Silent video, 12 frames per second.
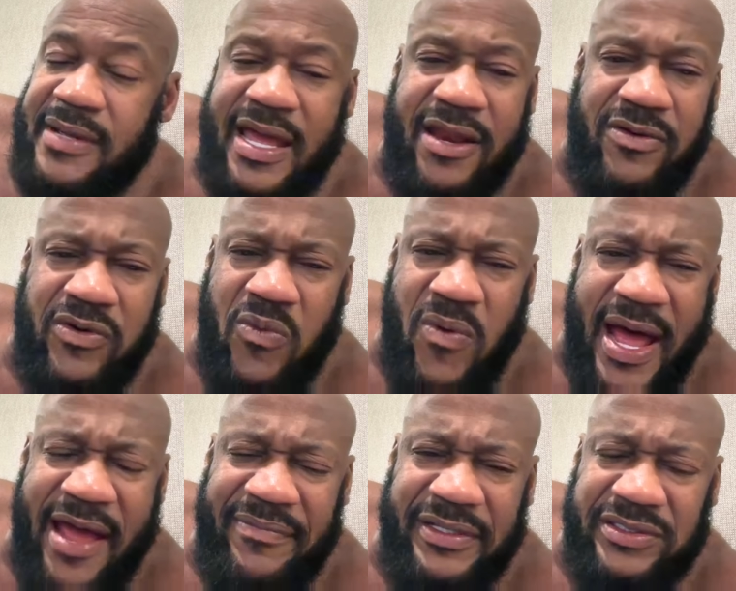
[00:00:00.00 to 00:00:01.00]
I don't know
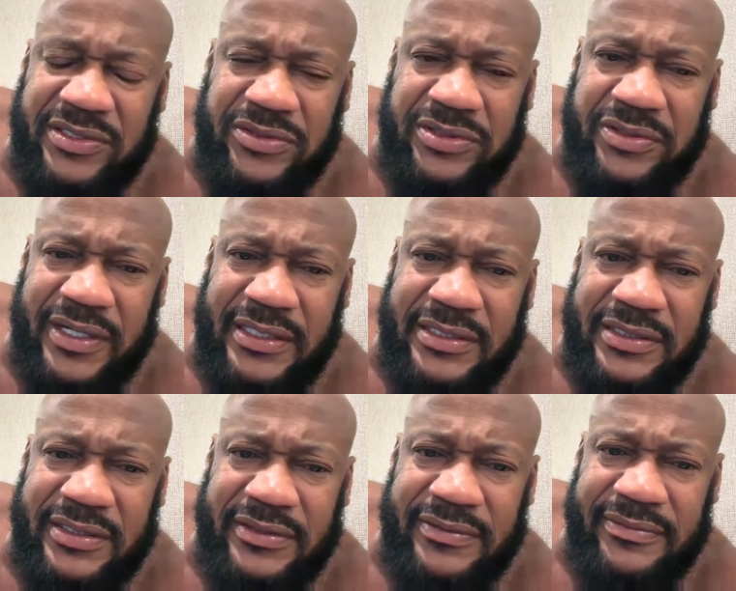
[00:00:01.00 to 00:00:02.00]
why I've been so
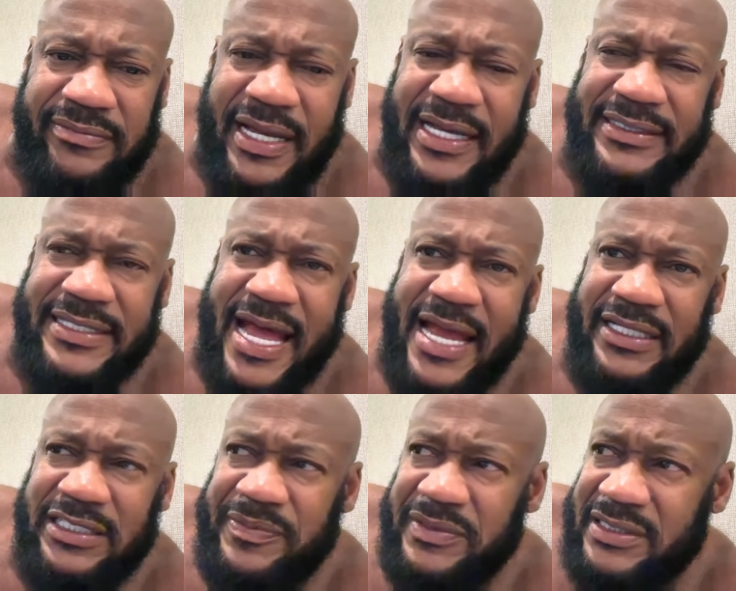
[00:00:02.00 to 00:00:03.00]
stressed
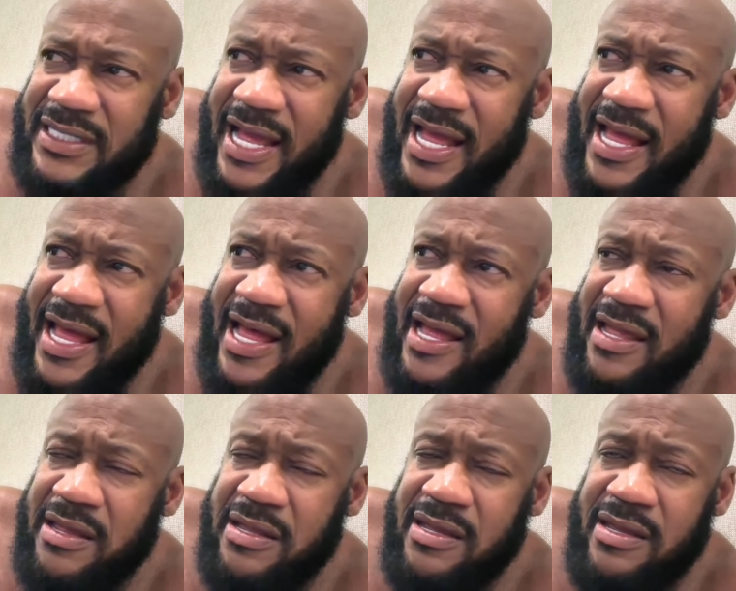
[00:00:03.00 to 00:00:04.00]
anxiety's been sky
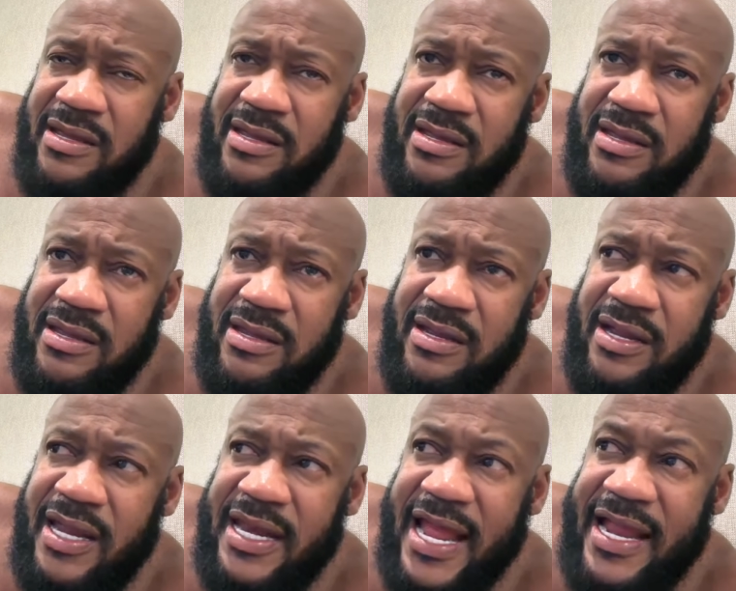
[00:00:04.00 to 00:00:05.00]
high.
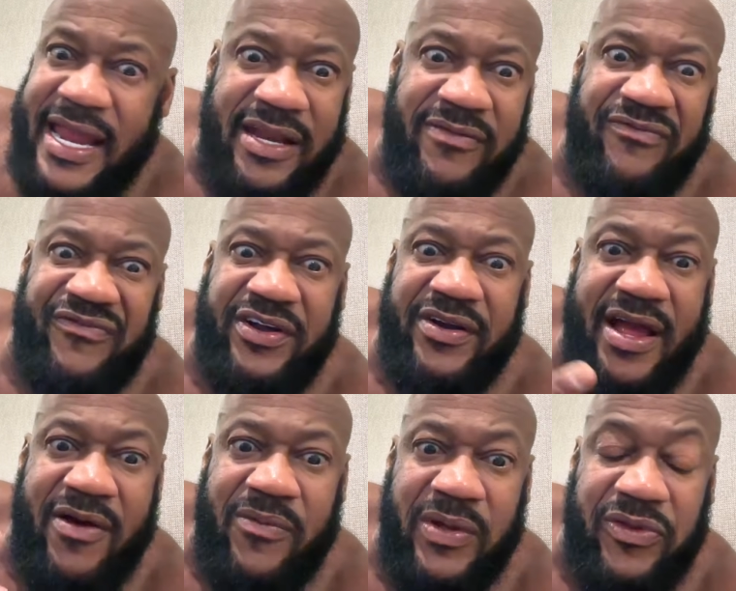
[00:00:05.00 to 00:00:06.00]
And I can't even figure
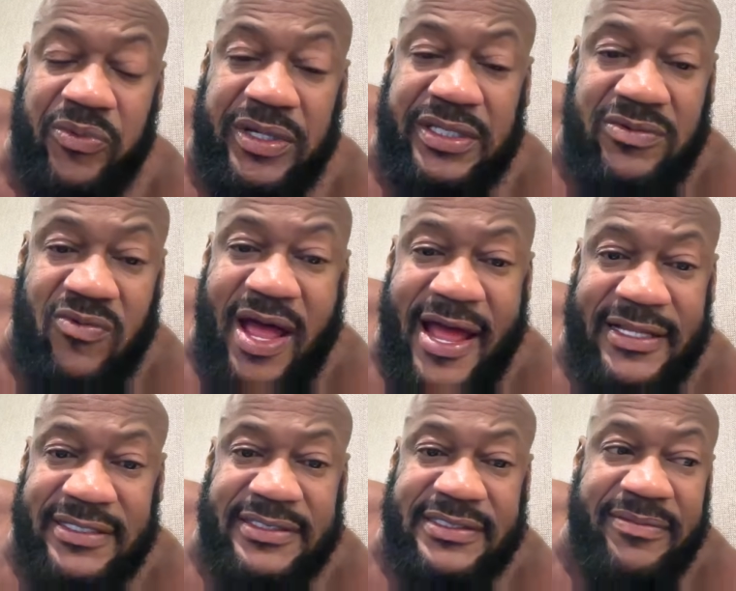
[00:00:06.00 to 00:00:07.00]
out what the reason why.
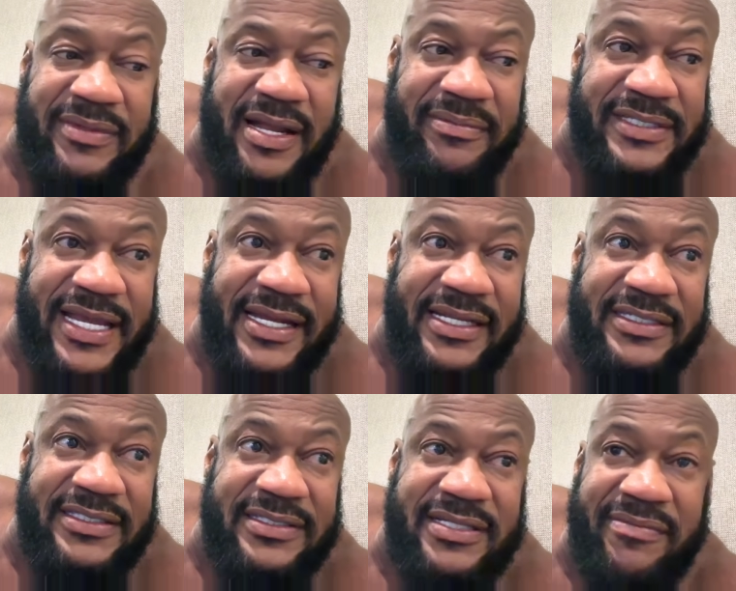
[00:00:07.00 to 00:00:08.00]
Is it something I'm taking?
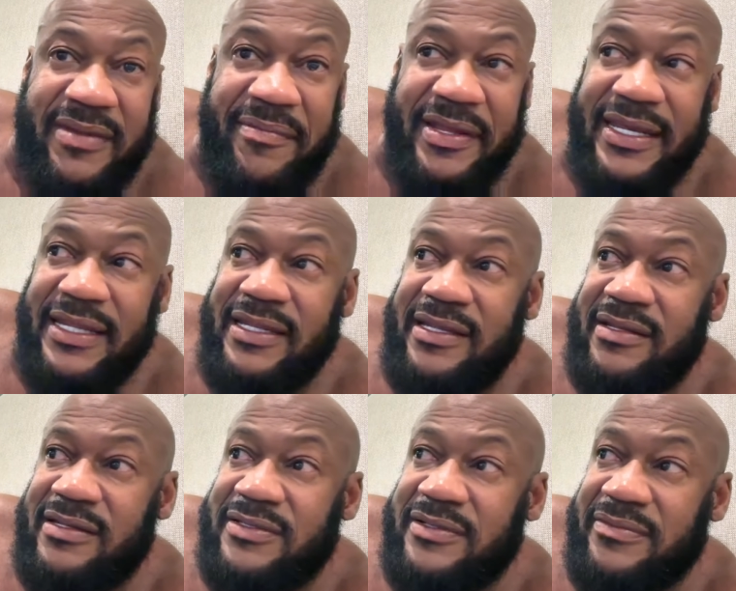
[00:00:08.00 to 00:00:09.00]
Is it something I'm eating?
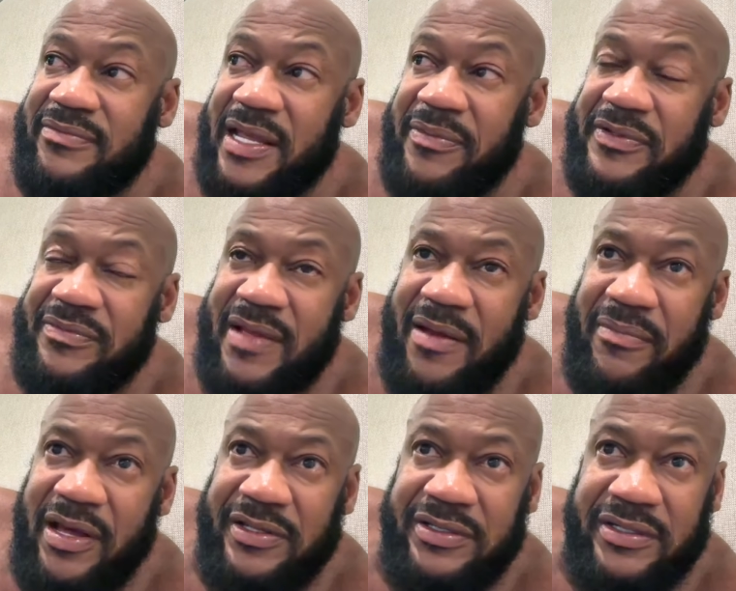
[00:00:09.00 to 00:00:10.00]
Is it maybe it's my
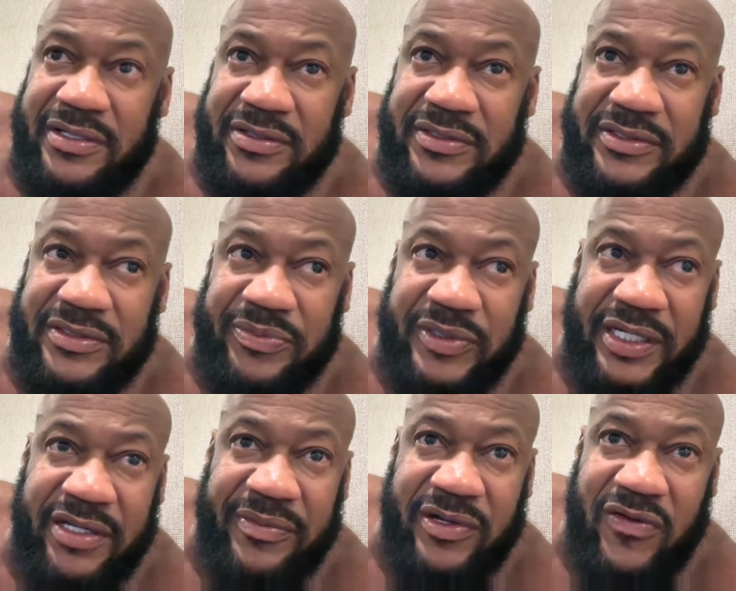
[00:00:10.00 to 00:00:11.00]
mother and her
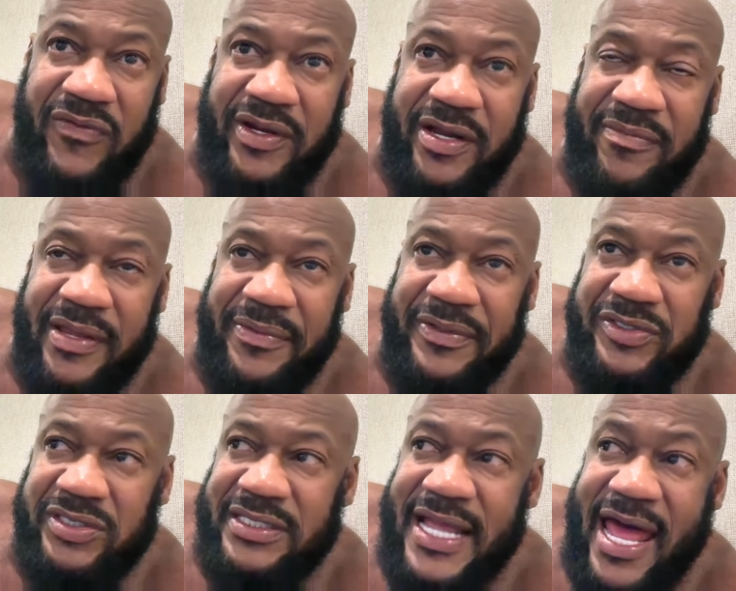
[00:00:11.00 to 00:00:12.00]
predicament over there? Maybe
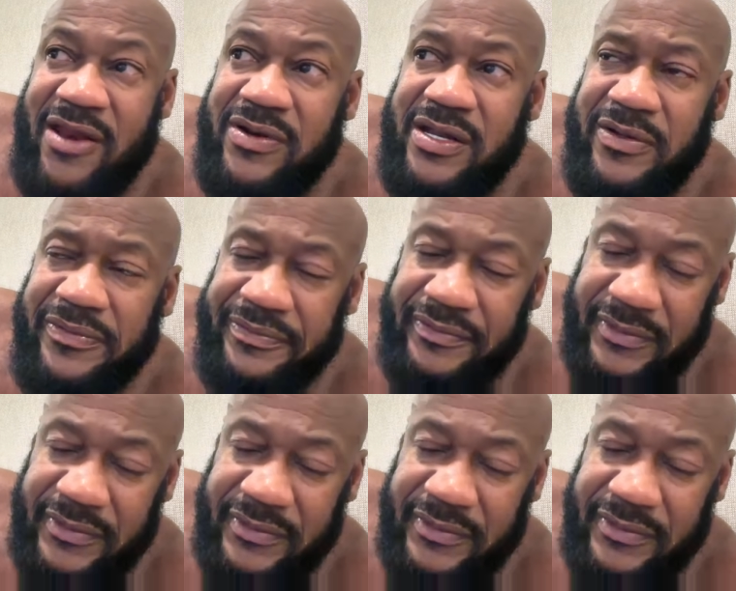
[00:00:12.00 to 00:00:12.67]
it's just I don't know.